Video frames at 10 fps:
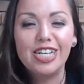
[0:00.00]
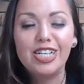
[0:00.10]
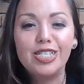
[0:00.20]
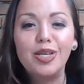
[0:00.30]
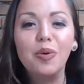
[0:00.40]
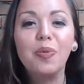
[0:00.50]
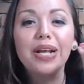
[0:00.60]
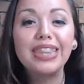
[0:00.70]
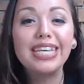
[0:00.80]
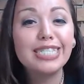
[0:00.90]
So
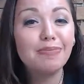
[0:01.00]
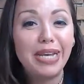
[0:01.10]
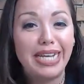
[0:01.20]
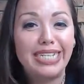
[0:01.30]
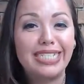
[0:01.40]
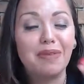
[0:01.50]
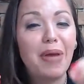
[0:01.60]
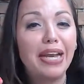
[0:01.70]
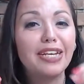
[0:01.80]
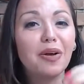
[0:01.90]
what this means,
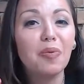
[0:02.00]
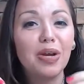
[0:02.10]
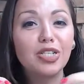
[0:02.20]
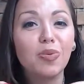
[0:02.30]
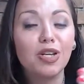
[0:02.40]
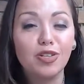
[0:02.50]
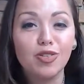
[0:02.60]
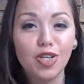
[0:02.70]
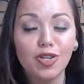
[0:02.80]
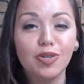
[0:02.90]
depending on which one you
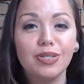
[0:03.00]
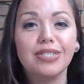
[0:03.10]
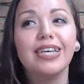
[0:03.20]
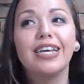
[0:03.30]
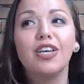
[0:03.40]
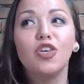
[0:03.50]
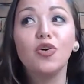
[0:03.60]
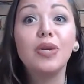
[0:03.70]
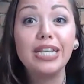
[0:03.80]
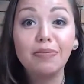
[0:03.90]
choose, you
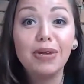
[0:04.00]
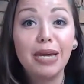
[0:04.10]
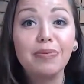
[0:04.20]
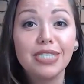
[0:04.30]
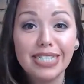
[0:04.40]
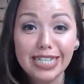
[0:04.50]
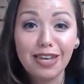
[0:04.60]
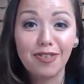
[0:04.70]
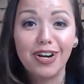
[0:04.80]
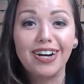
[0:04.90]
need to be able to
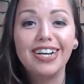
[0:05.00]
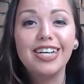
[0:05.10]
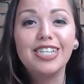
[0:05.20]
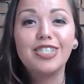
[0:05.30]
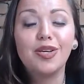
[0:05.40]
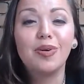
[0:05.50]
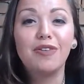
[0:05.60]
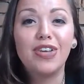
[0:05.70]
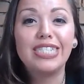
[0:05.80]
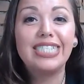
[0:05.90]
deliver. So if
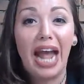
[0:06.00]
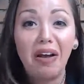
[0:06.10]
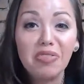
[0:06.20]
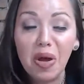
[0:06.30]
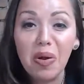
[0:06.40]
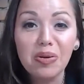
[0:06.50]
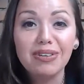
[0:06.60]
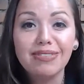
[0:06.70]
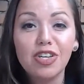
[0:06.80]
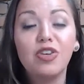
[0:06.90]
it's download,
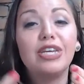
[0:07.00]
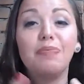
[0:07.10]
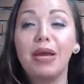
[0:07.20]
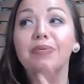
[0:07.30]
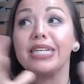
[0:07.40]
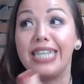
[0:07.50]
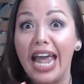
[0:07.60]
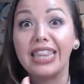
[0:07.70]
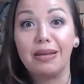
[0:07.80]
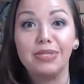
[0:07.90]
you need to be able to
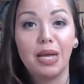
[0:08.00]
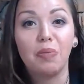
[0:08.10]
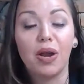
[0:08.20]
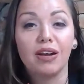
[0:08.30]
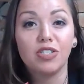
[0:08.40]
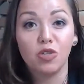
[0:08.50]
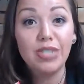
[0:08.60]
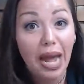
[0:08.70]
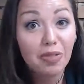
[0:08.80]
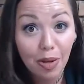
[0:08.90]
take them somewhere to
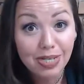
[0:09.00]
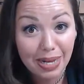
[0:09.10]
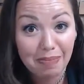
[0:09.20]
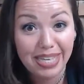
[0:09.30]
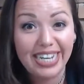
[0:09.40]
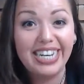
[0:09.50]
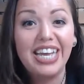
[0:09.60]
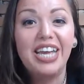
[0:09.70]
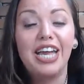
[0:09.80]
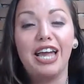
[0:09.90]
download something.
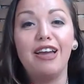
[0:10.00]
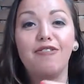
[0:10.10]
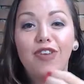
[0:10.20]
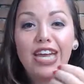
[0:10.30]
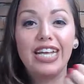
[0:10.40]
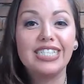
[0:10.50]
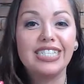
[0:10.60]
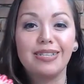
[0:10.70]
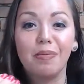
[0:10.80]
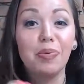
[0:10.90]
If
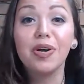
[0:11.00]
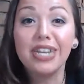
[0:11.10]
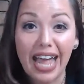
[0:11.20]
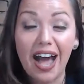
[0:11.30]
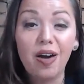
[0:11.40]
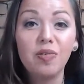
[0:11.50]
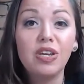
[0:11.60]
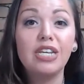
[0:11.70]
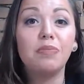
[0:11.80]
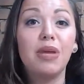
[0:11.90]
it's book now, you
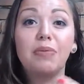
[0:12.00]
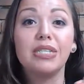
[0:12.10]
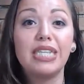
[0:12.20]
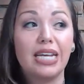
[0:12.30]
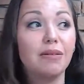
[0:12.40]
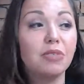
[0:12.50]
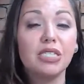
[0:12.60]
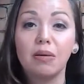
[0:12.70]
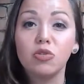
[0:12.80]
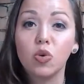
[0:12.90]
need to be able to take them to
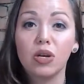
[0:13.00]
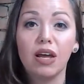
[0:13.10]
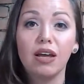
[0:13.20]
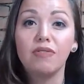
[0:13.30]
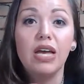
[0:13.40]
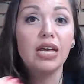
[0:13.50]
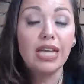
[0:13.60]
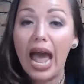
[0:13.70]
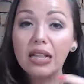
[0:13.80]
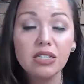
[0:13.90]
some sort of
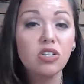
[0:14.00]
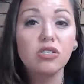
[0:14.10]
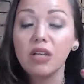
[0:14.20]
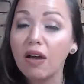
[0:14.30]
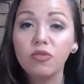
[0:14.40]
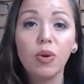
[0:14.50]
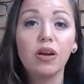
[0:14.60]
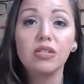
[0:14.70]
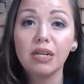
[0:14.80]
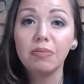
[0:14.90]
calendar software
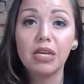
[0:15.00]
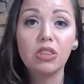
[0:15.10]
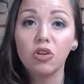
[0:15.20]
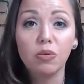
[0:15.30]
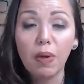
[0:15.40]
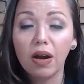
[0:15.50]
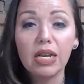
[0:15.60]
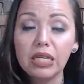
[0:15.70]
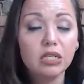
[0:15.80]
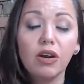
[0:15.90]
or something, third-party
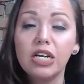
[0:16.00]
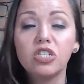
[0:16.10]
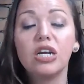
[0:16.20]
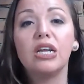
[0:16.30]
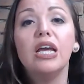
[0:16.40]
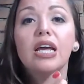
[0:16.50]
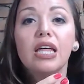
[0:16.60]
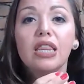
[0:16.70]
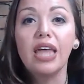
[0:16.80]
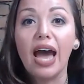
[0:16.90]
integration,
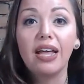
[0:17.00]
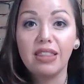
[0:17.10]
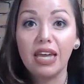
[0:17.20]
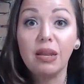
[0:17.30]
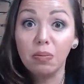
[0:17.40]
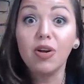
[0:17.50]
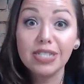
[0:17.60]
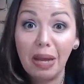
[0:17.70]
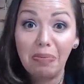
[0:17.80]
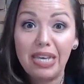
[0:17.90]
that they can book
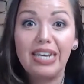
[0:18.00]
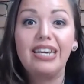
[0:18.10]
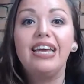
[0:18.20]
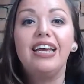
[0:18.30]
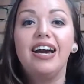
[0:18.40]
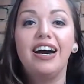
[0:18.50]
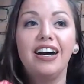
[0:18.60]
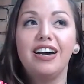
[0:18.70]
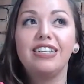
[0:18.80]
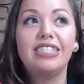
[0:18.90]
something.
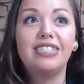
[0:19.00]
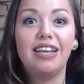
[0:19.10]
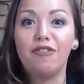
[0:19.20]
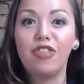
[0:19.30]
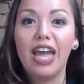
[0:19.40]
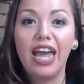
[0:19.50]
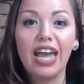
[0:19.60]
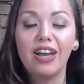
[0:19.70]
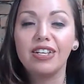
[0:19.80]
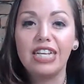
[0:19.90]
If
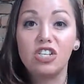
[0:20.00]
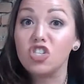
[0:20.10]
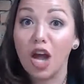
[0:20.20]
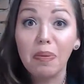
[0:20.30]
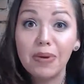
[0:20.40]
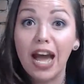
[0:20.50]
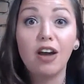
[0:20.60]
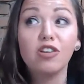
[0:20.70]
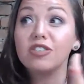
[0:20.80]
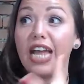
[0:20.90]
they need to shop now,
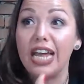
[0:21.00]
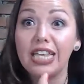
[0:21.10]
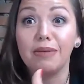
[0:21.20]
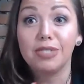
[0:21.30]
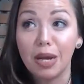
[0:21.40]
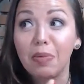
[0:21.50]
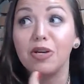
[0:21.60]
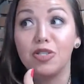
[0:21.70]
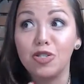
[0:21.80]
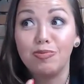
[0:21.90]
you're taking them somewhere
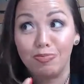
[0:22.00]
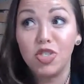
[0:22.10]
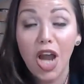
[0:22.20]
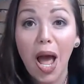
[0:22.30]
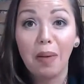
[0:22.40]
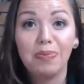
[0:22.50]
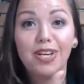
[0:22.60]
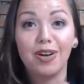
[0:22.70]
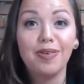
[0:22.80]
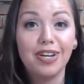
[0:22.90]
to shop,
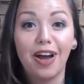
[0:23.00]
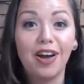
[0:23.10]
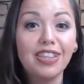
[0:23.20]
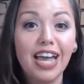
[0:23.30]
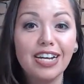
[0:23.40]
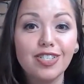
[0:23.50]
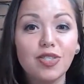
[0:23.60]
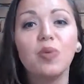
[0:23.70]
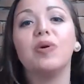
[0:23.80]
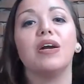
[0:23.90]
an online
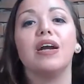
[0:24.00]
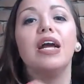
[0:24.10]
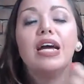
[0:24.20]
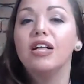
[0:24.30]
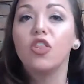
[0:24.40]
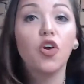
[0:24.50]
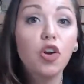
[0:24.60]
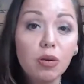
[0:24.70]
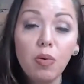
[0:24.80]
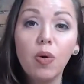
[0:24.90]
store.
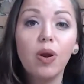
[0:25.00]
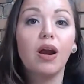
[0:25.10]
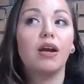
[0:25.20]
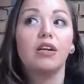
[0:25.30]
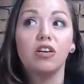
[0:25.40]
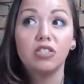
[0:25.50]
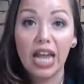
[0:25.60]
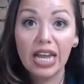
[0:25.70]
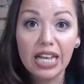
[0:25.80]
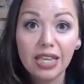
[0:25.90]
Learn more, you're
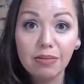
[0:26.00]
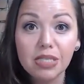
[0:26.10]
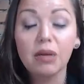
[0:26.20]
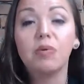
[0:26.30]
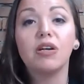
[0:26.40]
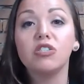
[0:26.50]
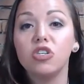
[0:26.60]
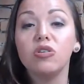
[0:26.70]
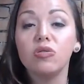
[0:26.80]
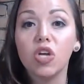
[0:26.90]
taking them somewhere
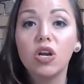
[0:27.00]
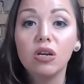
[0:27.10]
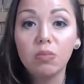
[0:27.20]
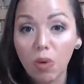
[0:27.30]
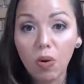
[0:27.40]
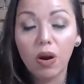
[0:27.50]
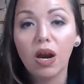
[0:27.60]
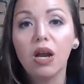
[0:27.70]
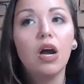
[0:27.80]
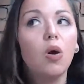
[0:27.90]
to learn
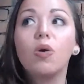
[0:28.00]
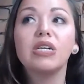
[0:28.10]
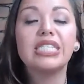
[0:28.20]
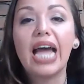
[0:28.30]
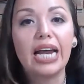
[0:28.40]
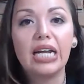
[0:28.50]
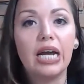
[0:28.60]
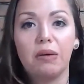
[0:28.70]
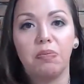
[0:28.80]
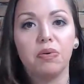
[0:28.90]
more or sign
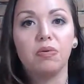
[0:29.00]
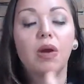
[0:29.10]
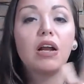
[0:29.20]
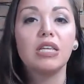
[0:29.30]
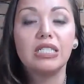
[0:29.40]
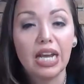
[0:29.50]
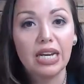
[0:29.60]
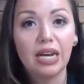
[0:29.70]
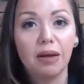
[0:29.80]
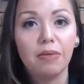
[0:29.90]
up. Where are they
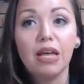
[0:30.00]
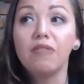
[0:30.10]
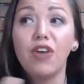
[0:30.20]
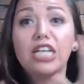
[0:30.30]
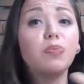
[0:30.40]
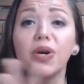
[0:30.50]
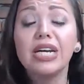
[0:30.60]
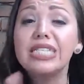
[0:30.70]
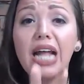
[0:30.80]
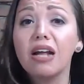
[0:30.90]
signing up? Facebook
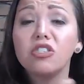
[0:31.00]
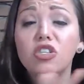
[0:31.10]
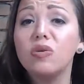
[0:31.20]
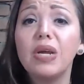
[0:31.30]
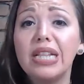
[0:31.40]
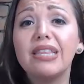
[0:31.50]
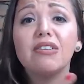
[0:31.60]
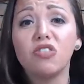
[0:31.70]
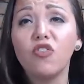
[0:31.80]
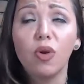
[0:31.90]
is not doing
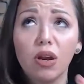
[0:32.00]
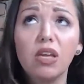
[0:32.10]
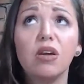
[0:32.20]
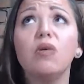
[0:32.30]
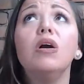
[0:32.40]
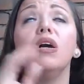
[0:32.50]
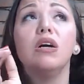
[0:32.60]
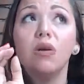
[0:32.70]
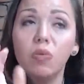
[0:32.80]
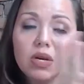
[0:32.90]
this for you,
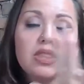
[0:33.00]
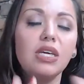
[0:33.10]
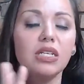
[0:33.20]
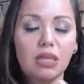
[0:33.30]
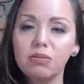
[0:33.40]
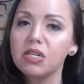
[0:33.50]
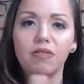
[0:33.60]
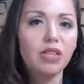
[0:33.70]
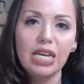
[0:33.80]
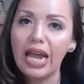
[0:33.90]
with the exception of
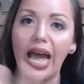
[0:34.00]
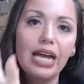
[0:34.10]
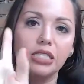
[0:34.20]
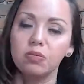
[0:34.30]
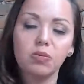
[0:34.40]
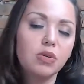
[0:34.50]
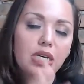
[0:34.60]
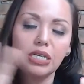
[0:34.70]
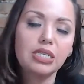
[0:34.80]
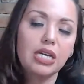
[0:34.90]
lead ads. We'll get
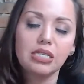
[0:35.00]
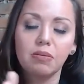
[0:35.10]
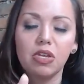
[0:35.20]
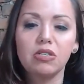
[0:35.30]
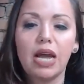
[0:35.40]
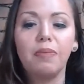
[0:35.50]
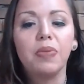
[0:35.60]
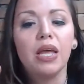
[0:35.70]
into that some other time.